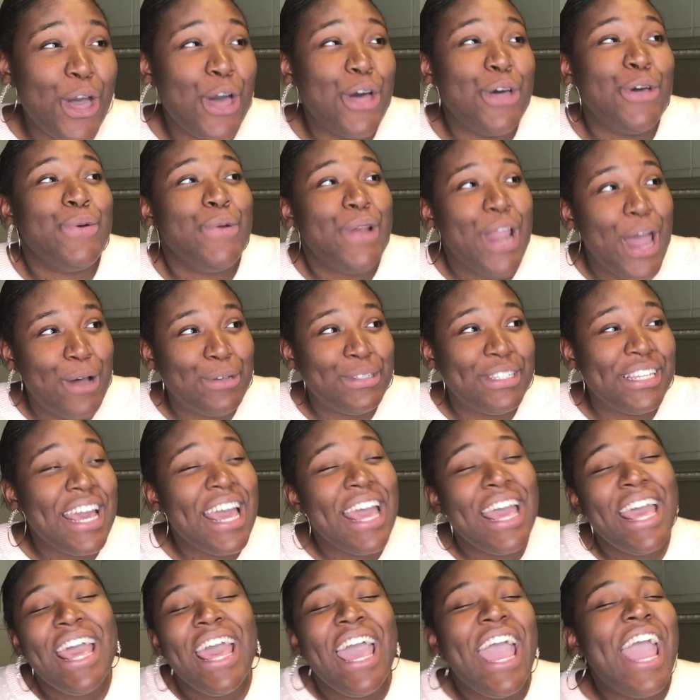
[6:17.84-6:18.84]
Who knows?
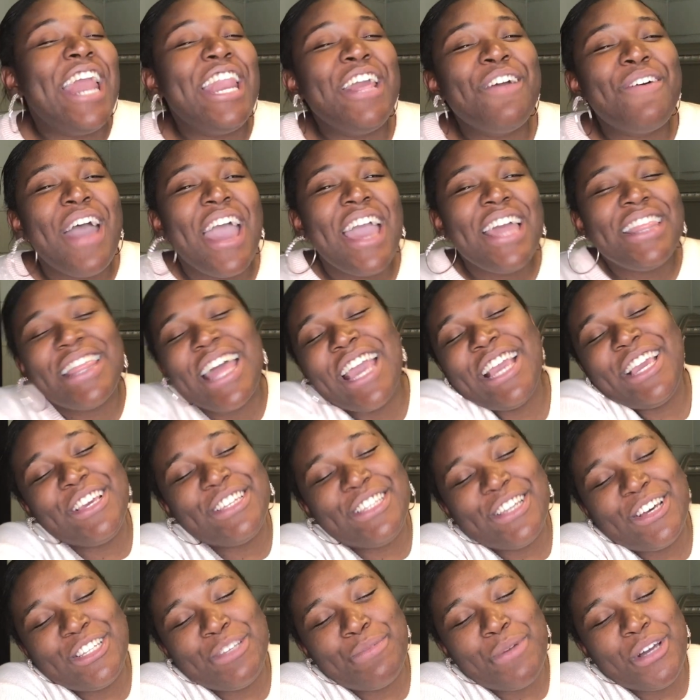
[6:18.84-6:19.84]
Anyway, thank you
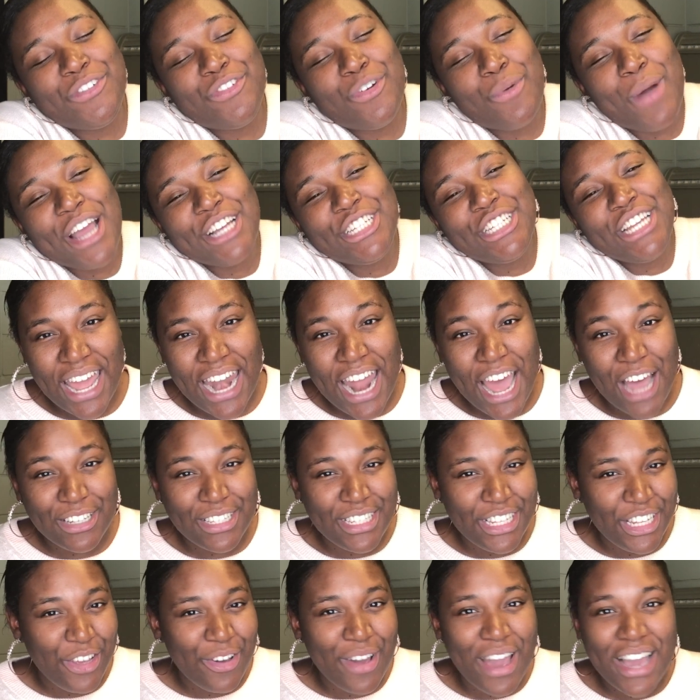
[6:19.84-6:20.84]
so much for watching, and I'll
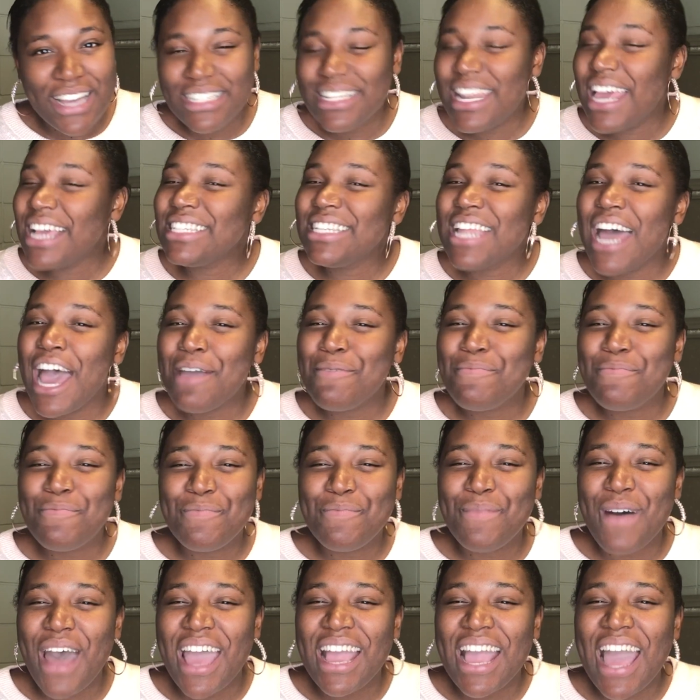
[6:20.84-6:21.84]
see you guys next time.
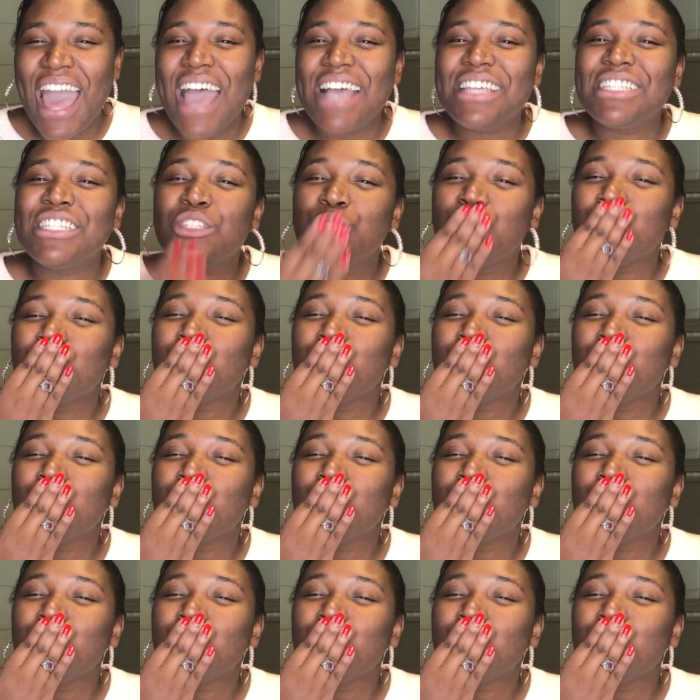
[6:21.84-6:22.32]
Bye, guys.